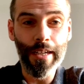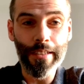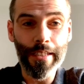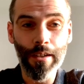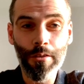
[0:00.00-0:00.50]
there
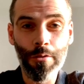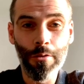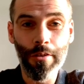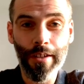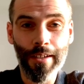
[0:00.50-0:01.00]
a year or
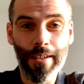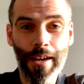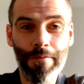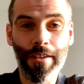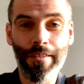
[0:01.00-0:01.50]
two,
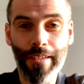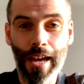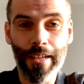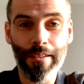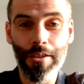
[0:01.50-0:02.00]
if you're
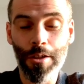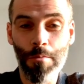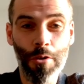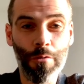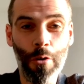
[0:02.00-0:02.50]
sacked or you're
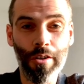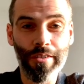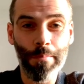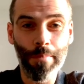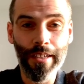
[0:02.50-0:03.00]
moved on
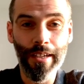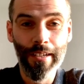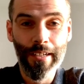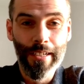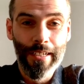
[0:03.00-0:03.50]
as a
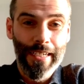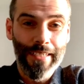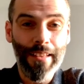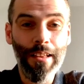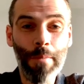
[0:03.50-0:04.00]
player,
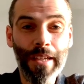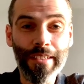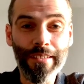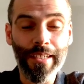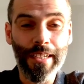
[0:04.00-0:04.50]
it's a little
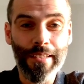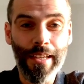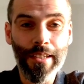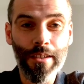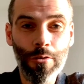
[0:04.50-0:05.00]
bit easier to take.